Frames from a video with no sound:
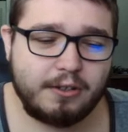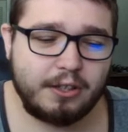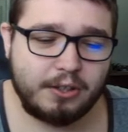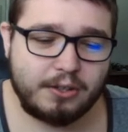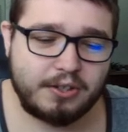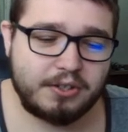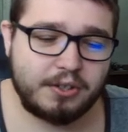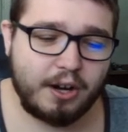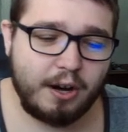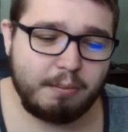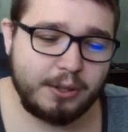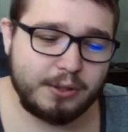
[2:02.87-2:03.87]
the
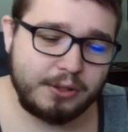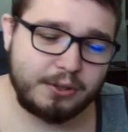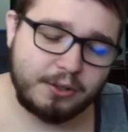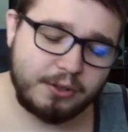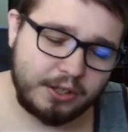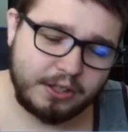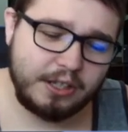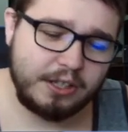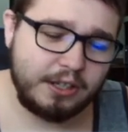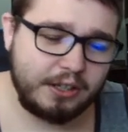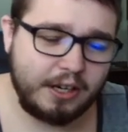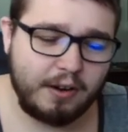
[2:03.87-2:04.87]
subscribe button, go ahead and hit
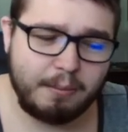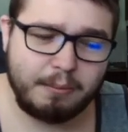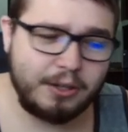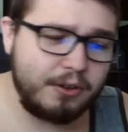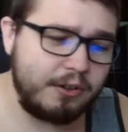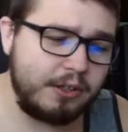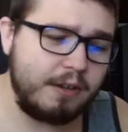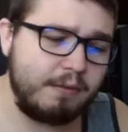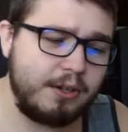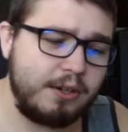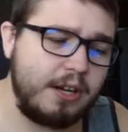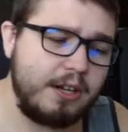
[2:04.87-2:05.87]
it now. I'm going to go ahead and
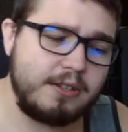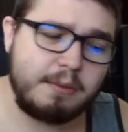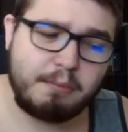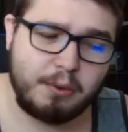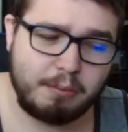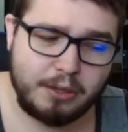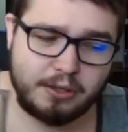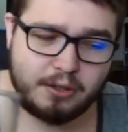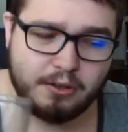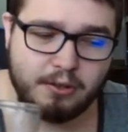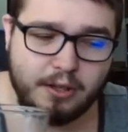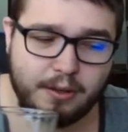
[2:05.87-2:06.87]
give you guys a moment to
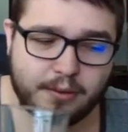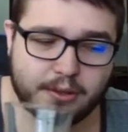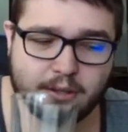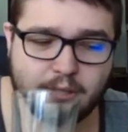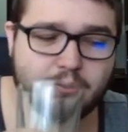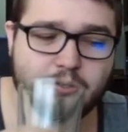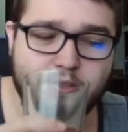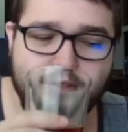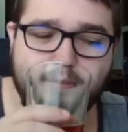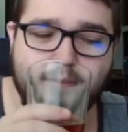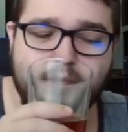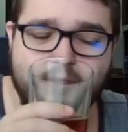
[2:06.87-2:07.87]
do that once I drink
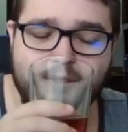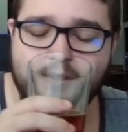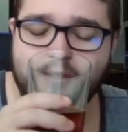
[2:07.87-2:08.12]
some of this.